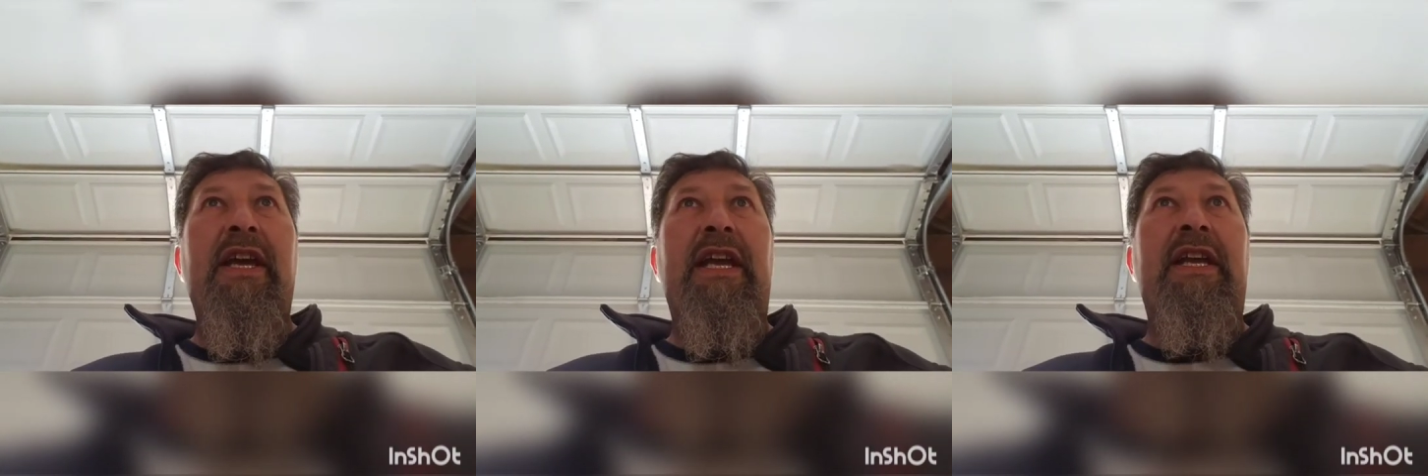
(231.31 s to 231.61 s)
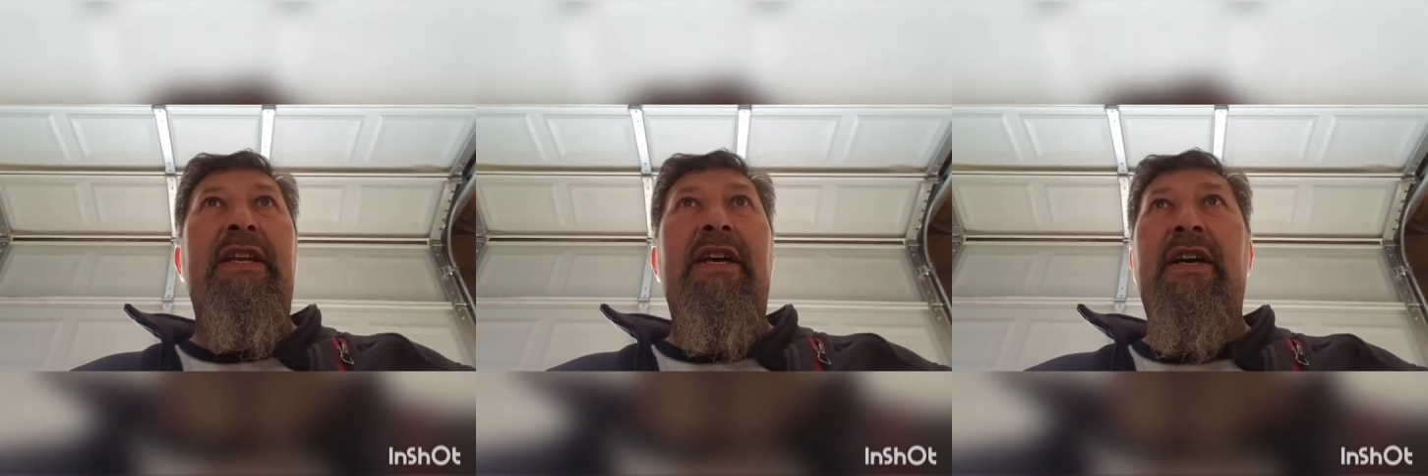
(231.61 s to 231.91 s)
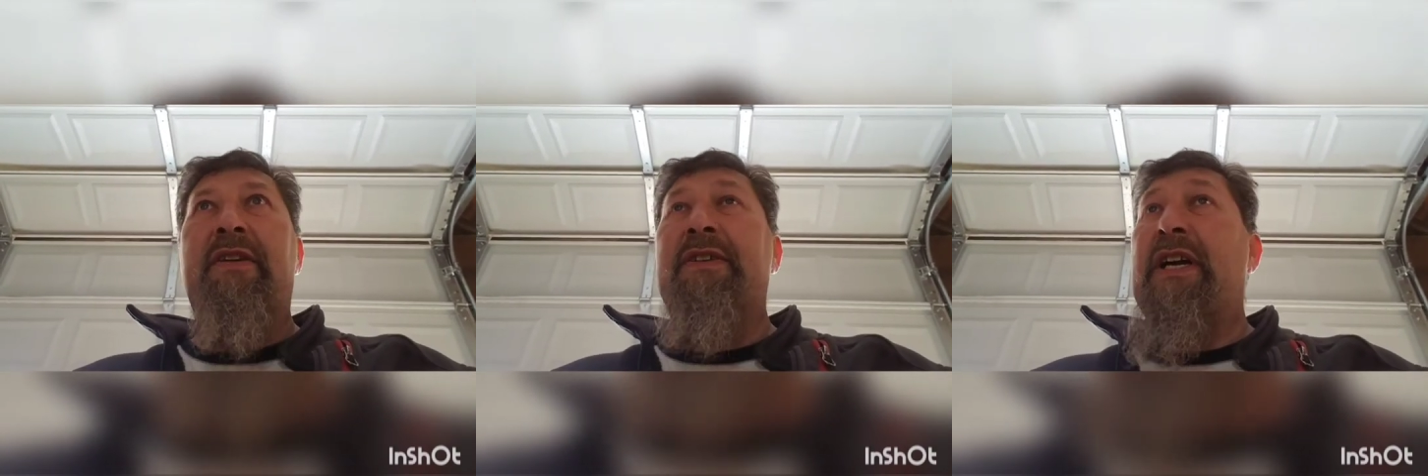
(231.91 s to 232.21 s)
And
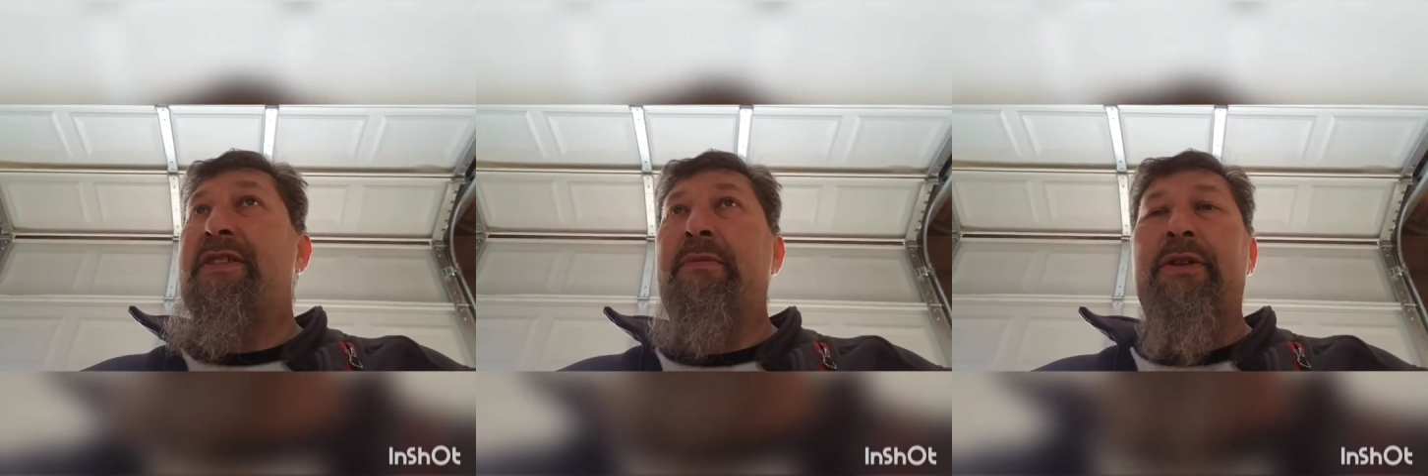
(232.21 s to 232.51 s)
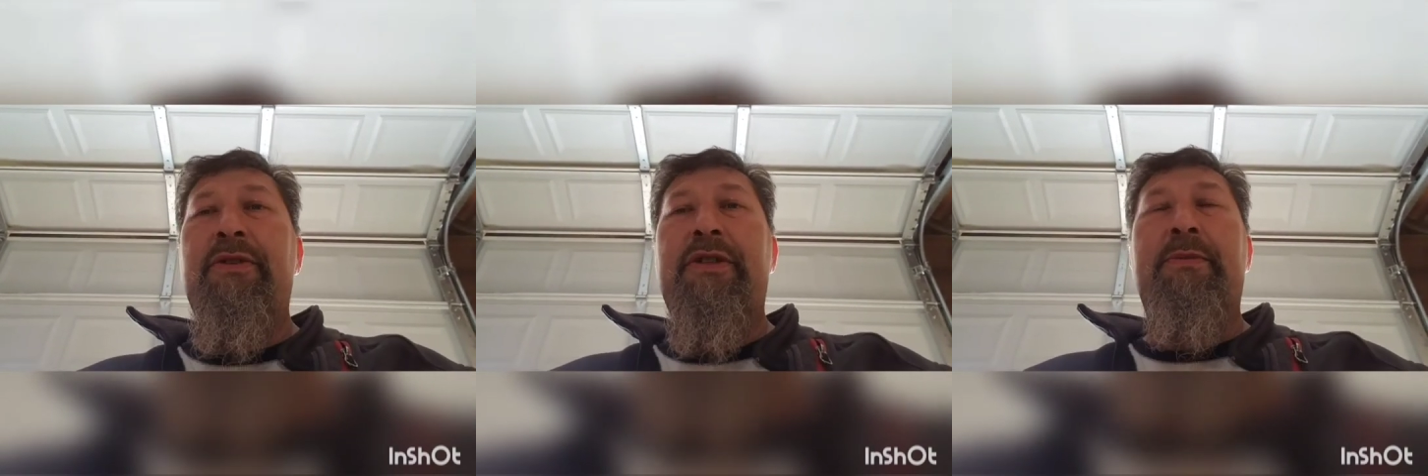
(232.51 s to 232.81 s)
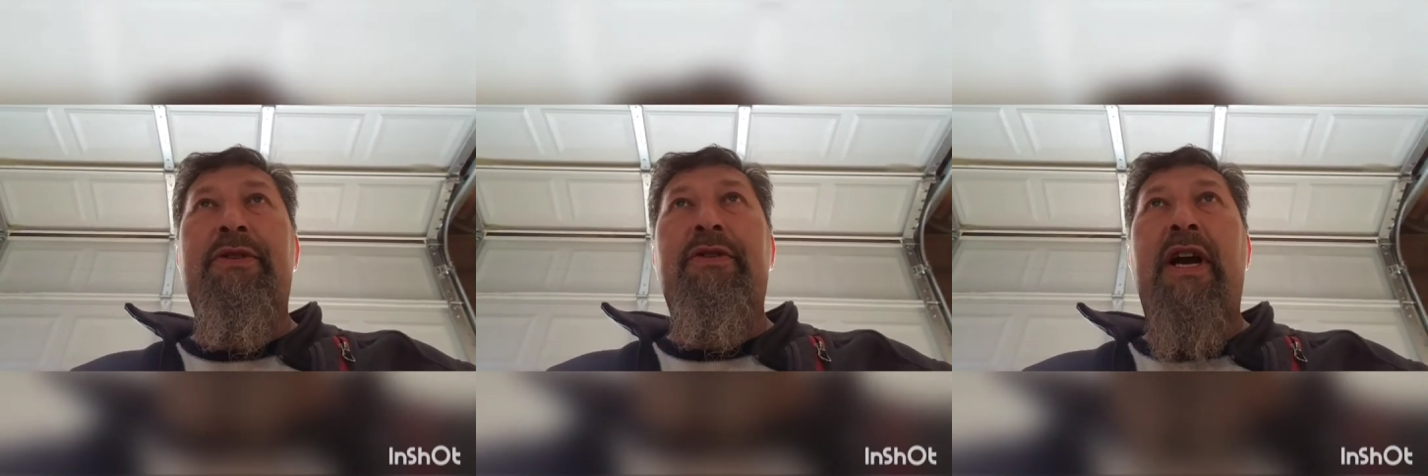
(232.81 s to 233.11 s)
uh, I've got some new
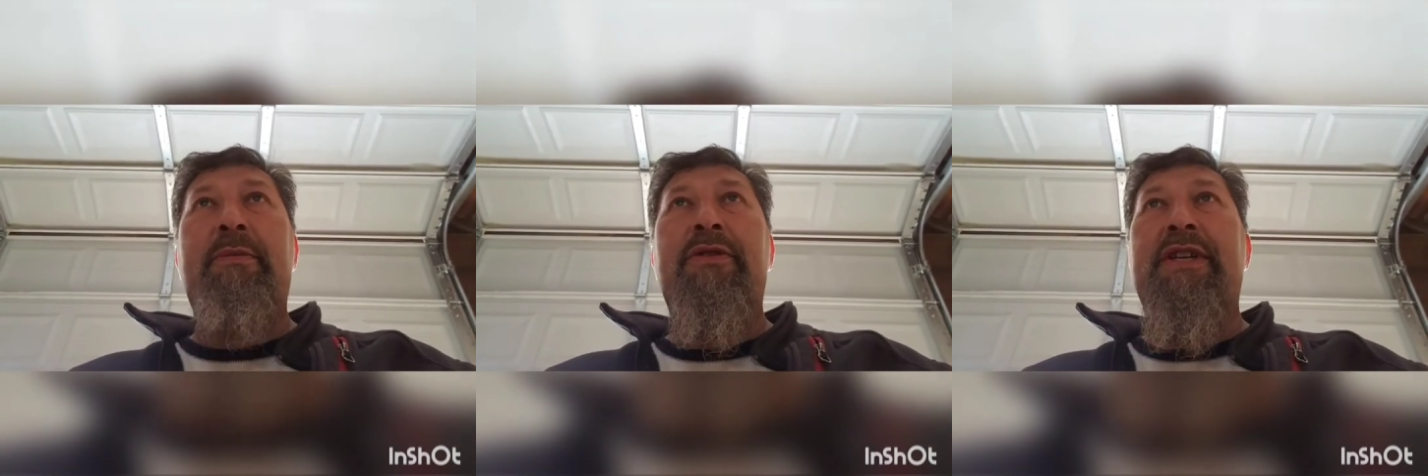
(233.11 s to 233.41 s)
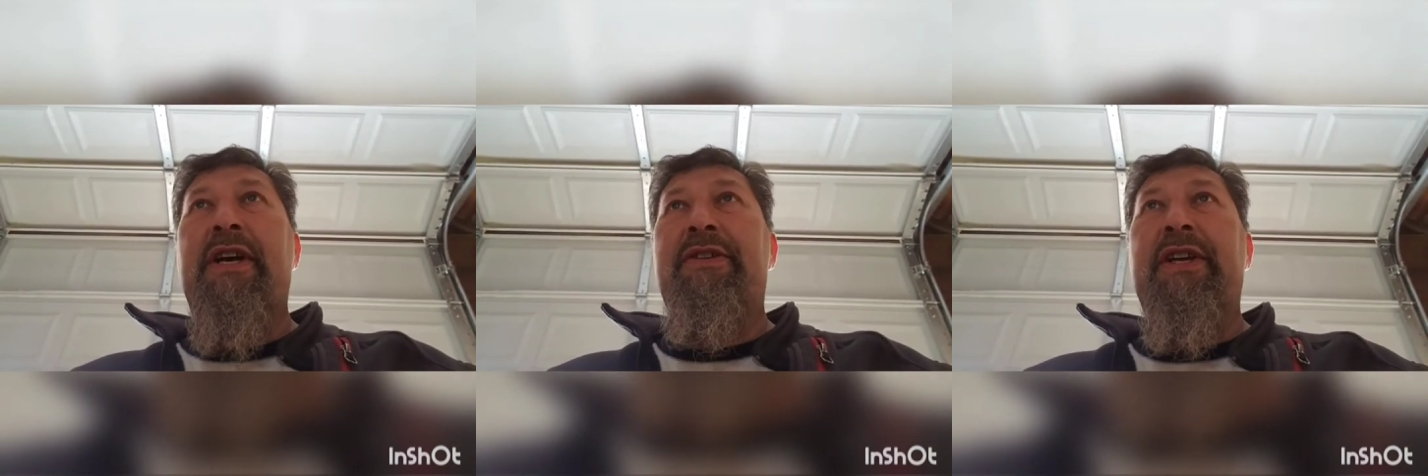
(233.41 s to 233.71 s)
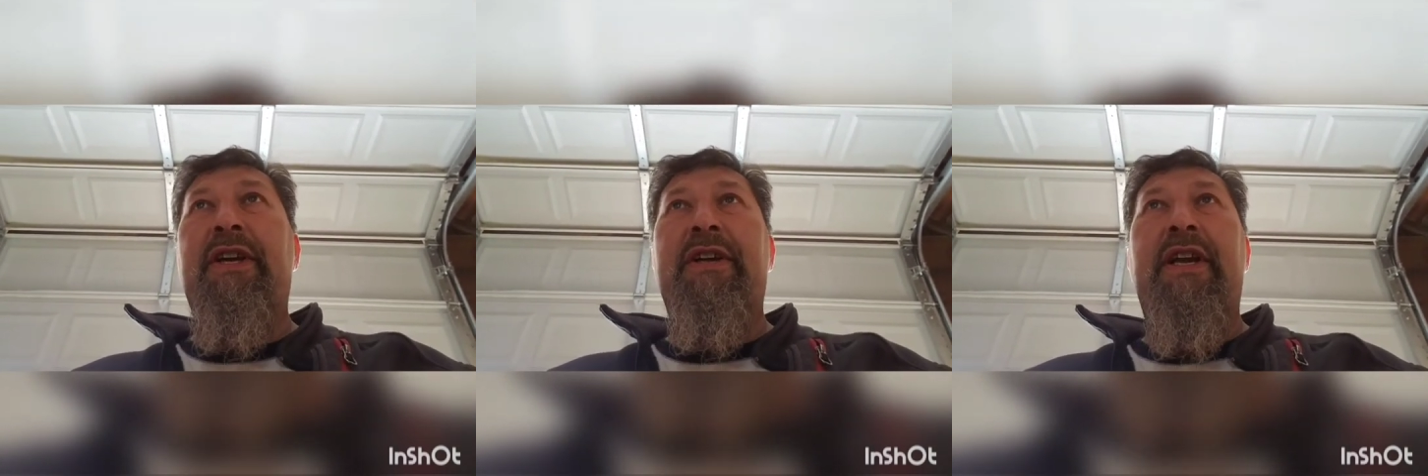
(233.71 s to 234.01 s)
subscribers out there,